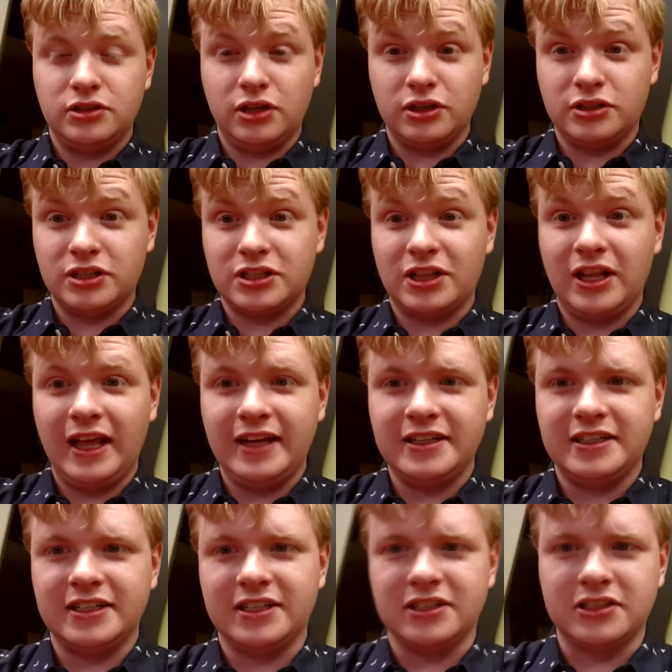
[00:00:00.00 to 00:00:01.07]
So I just
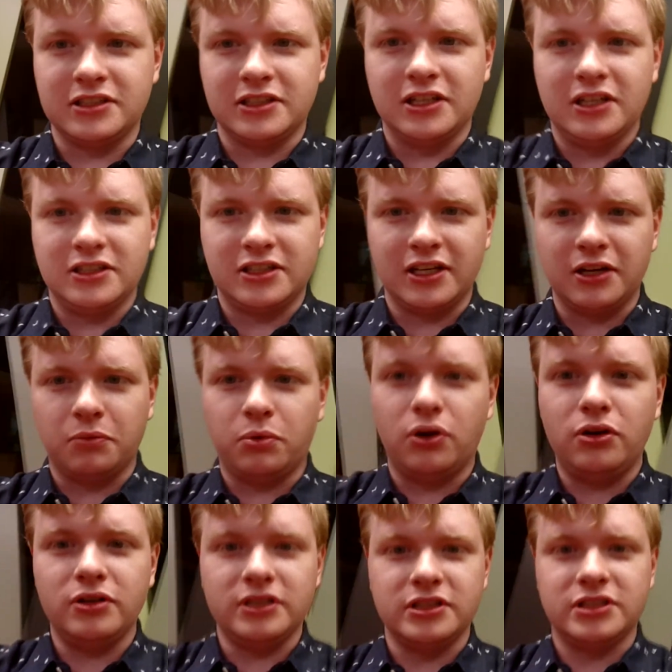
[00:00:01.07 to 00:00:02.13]
landed in
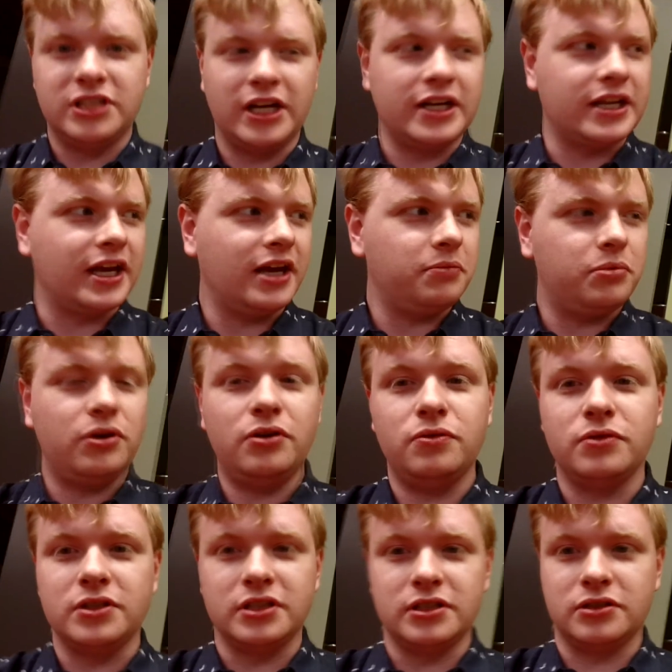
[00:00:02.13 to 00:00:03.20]
Singapore in Changi
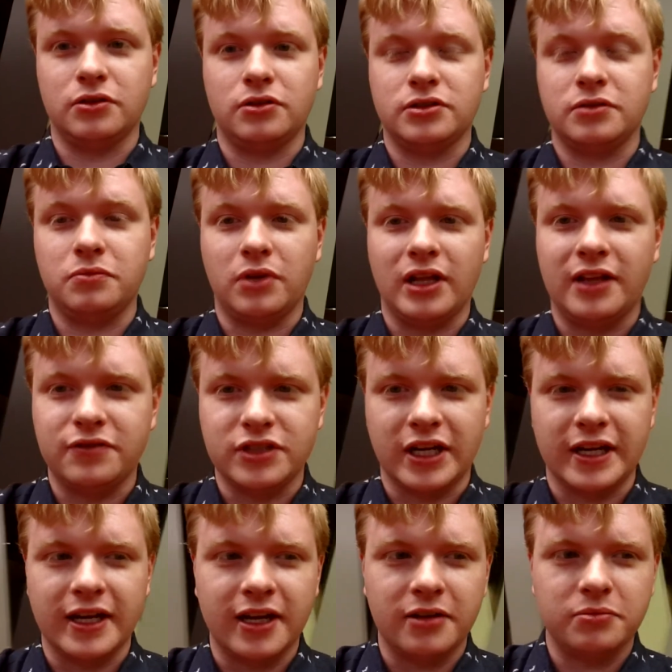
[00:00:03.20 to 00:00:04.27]
Airport, which is awesome. I love
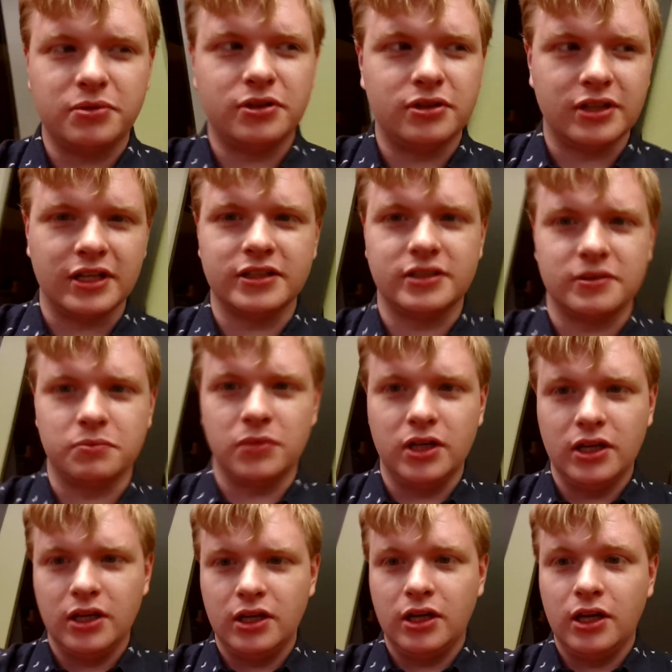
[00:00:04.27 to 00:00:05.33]
Changi Airport. There's some
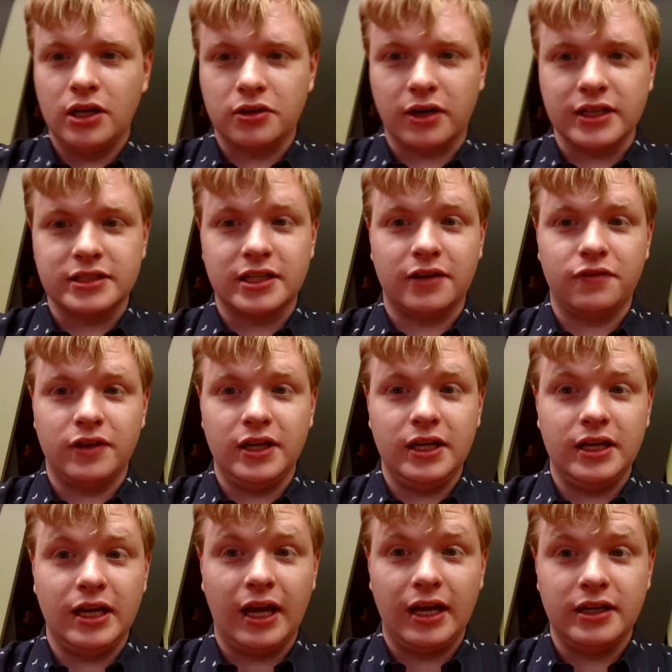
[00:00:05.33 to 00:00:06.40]
great stuff
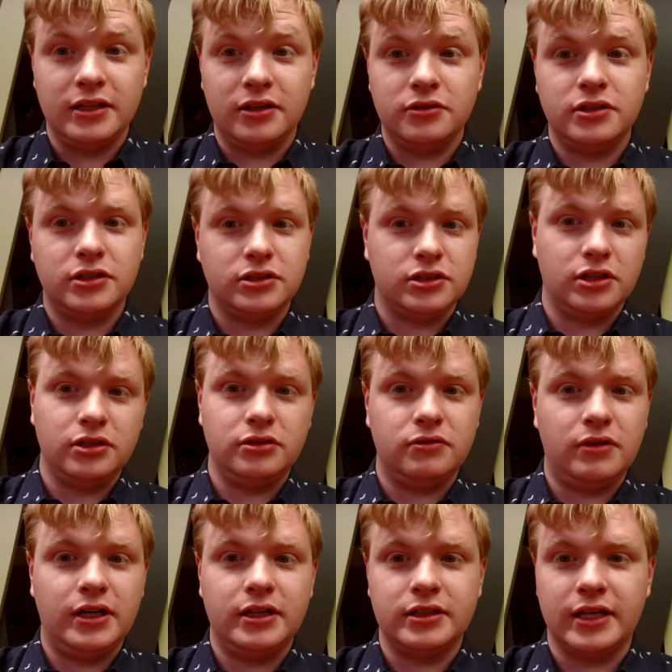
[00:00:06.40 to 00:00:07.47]
here and I'll just show you
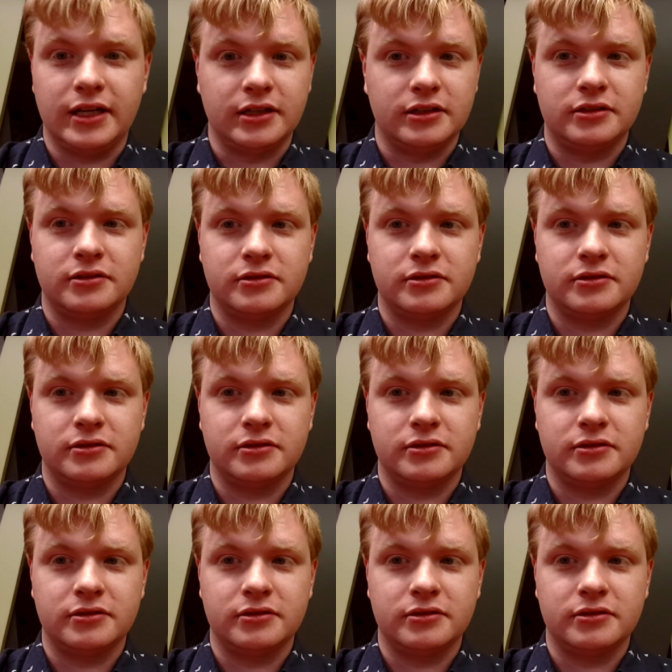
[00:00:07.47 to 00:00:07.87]
around now.